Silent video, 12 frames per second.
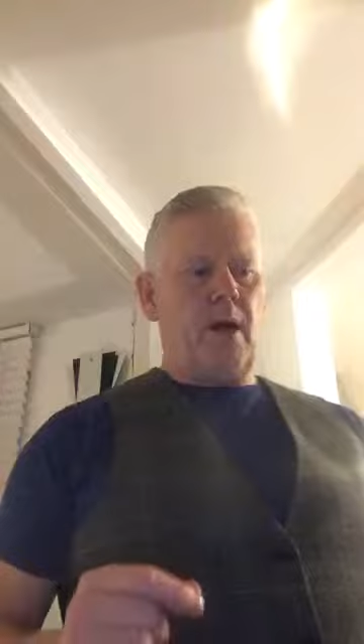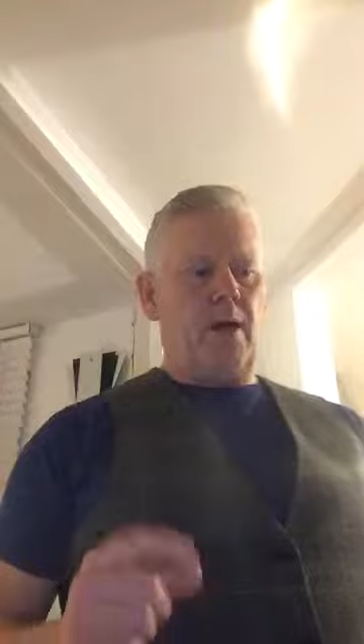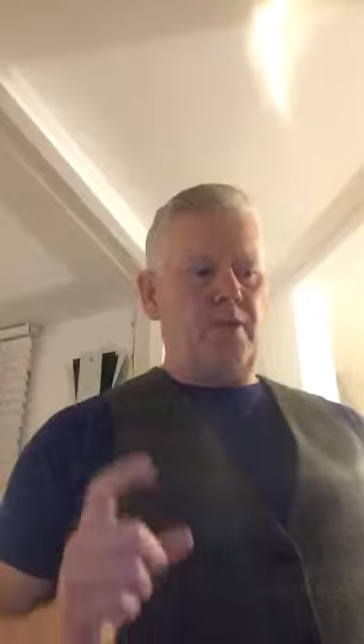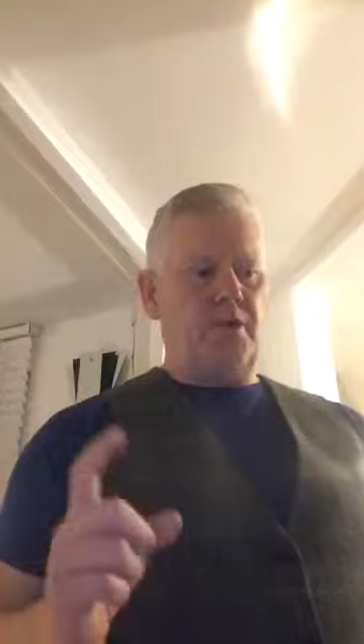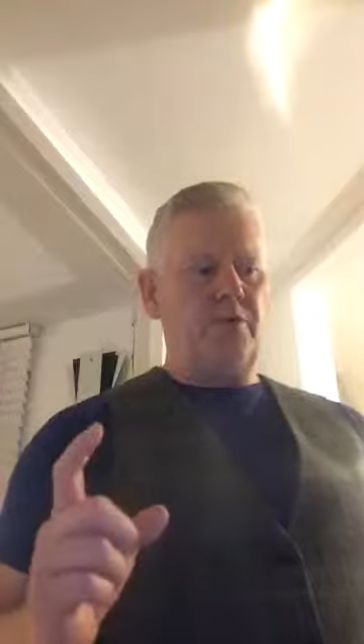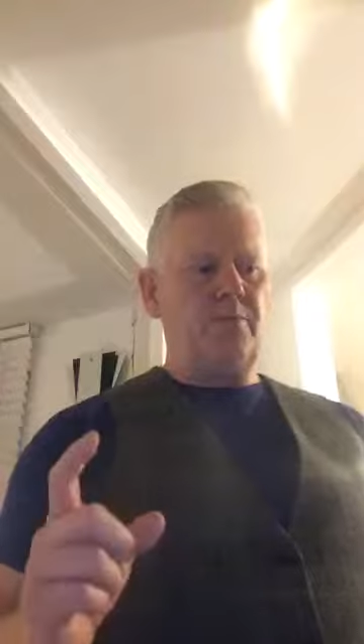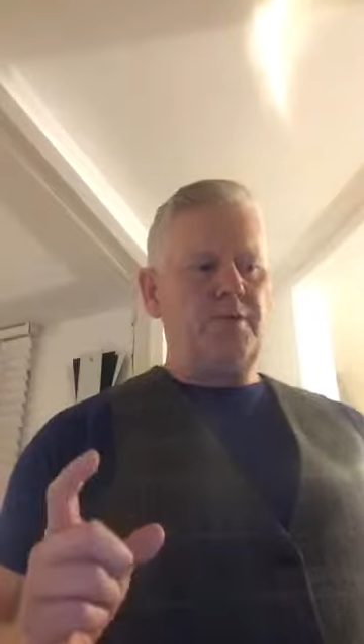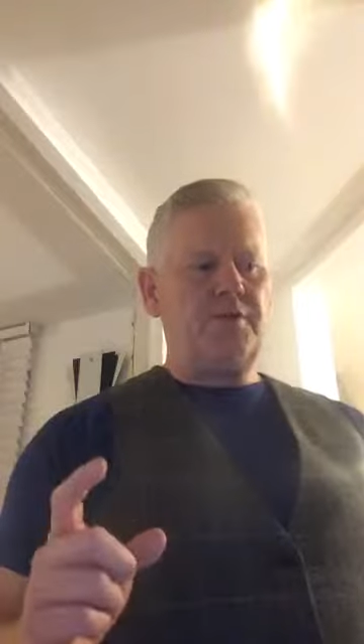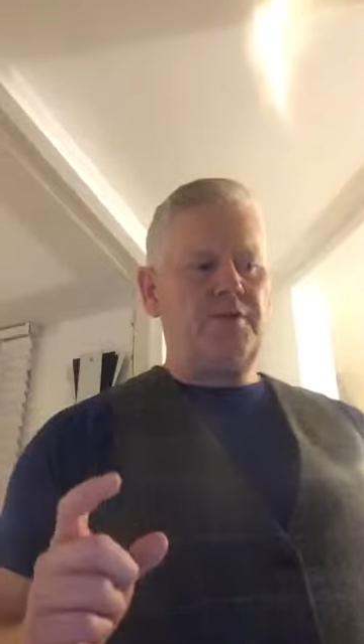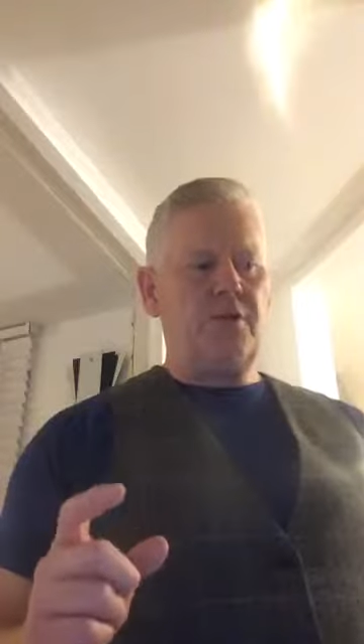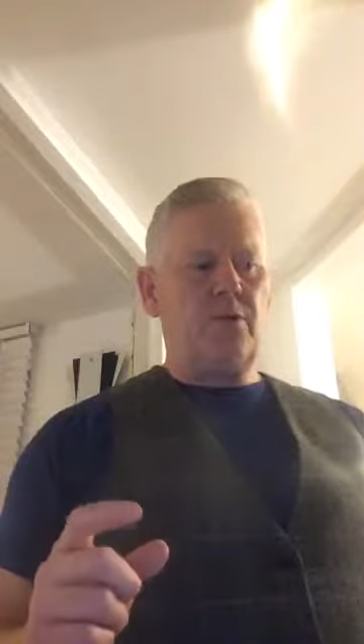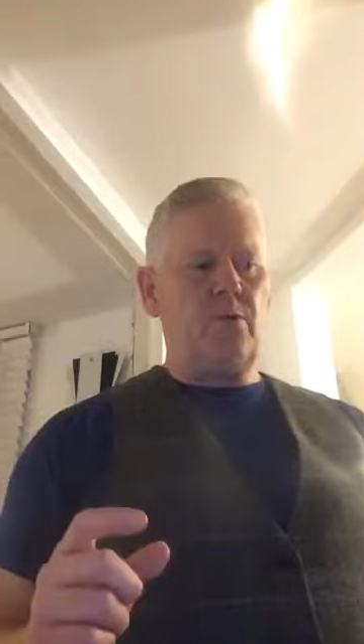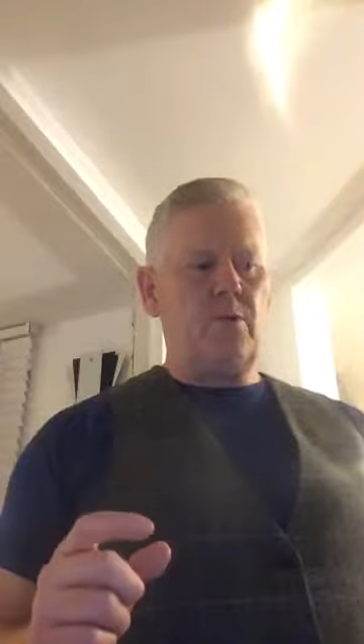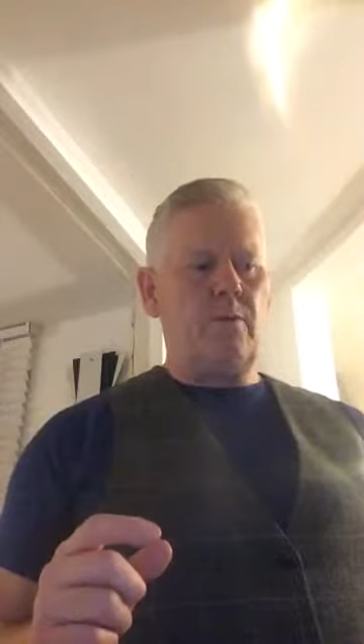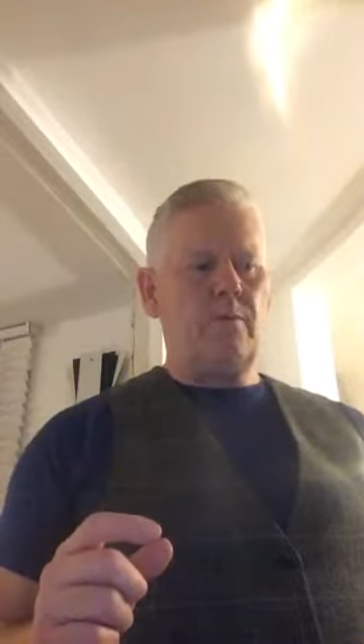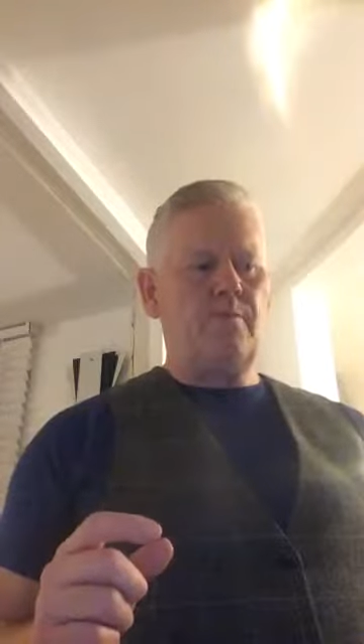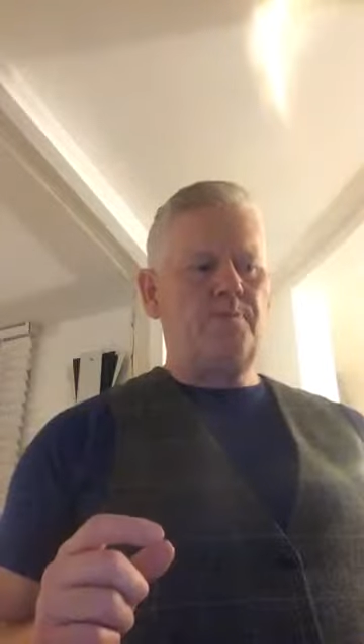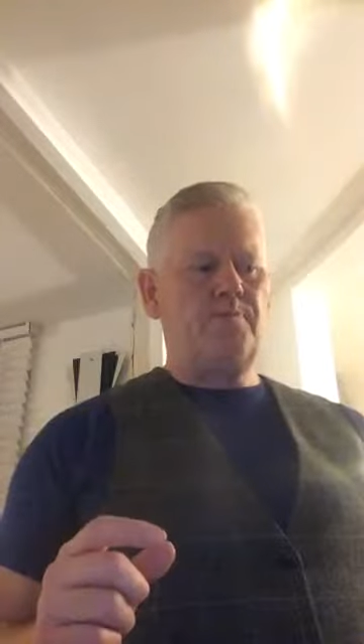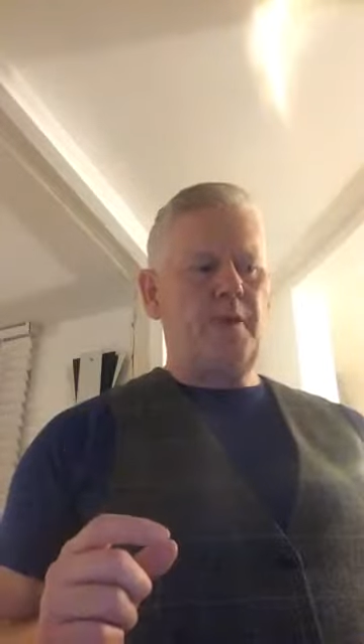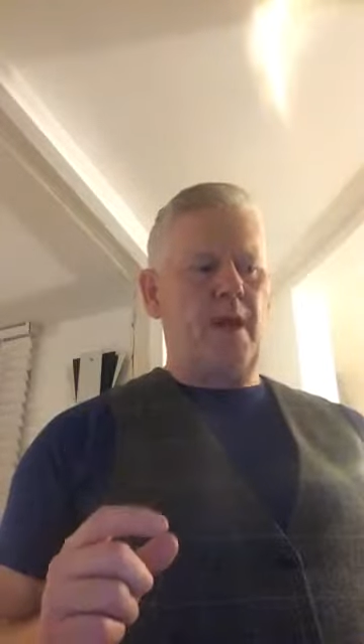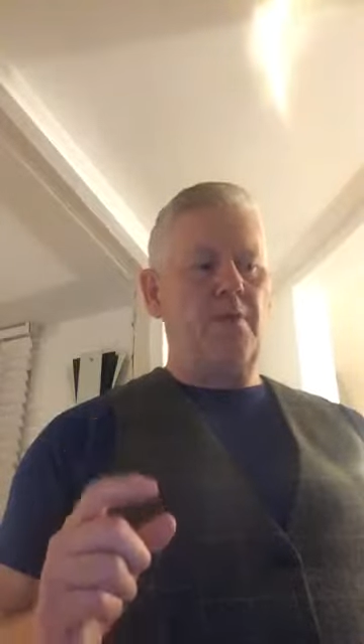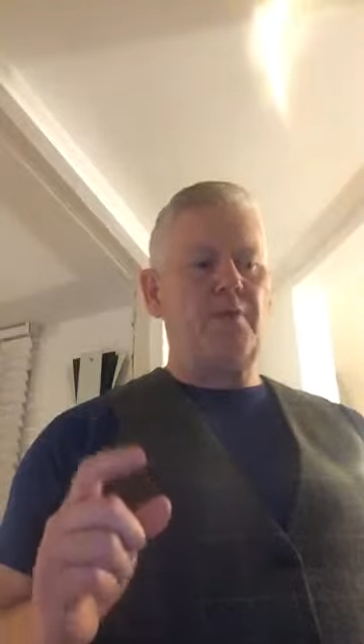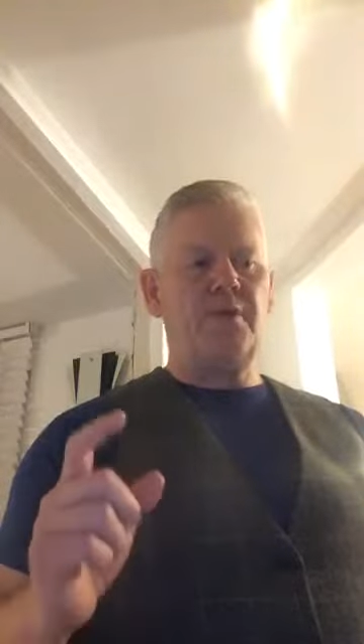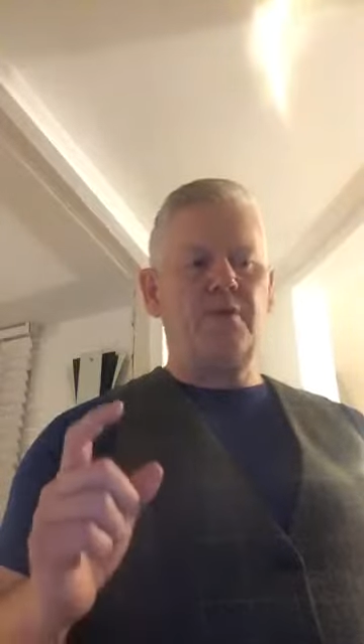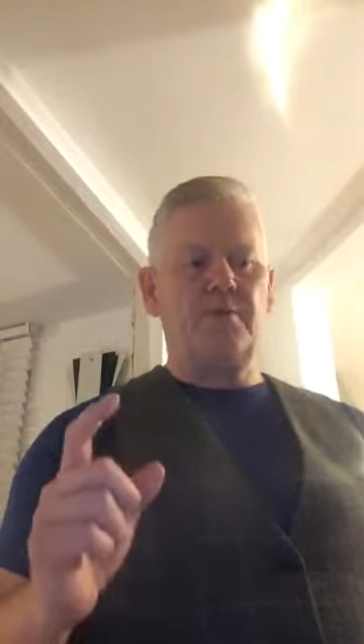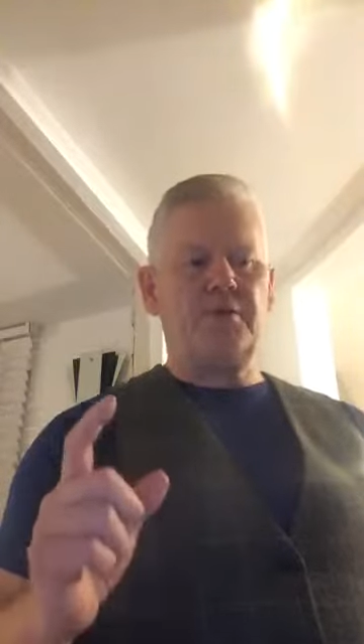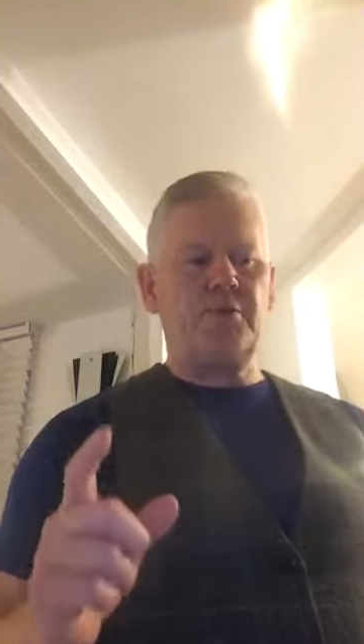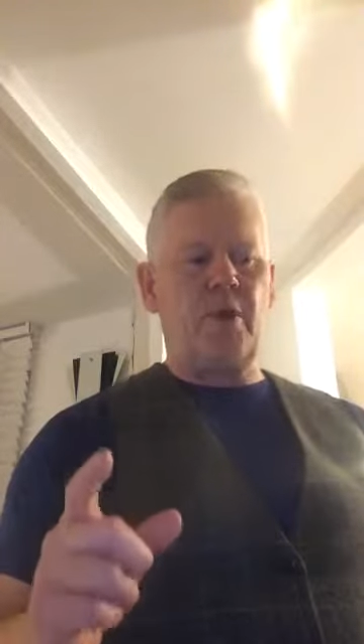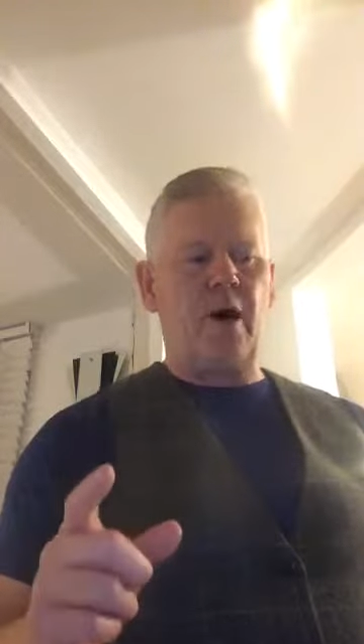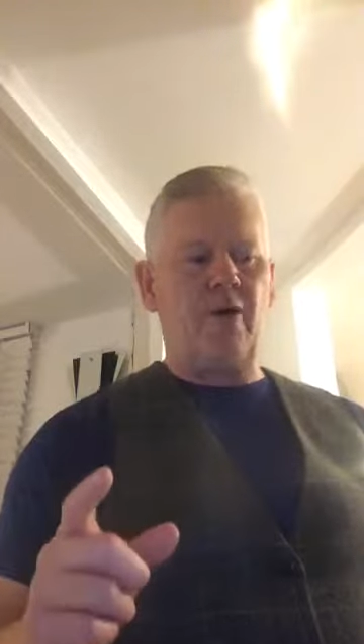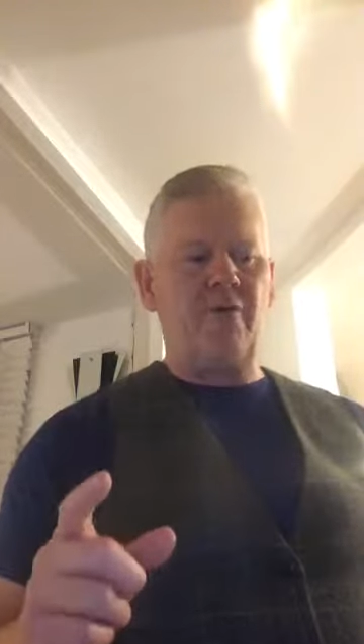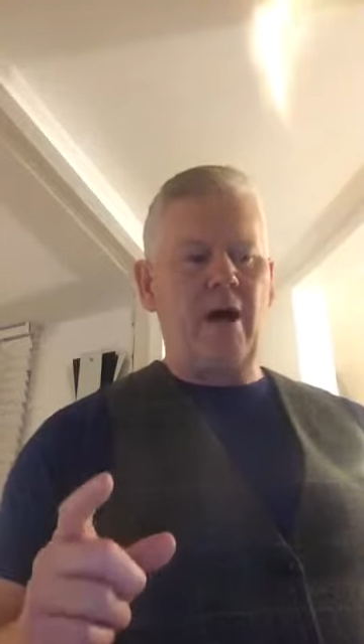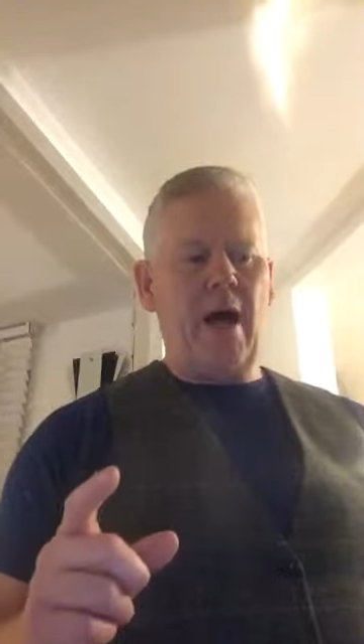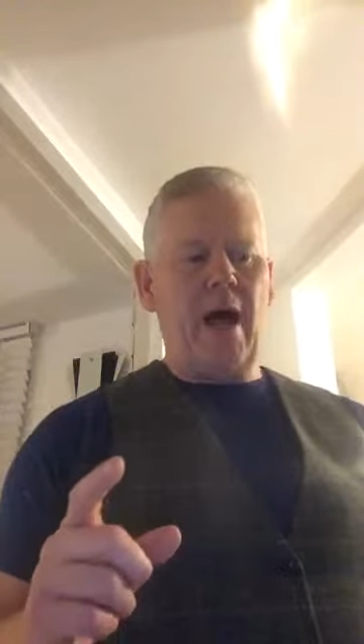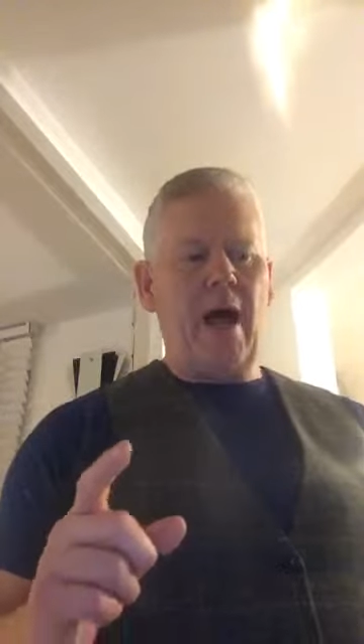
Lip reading: And the number two, in the number 12,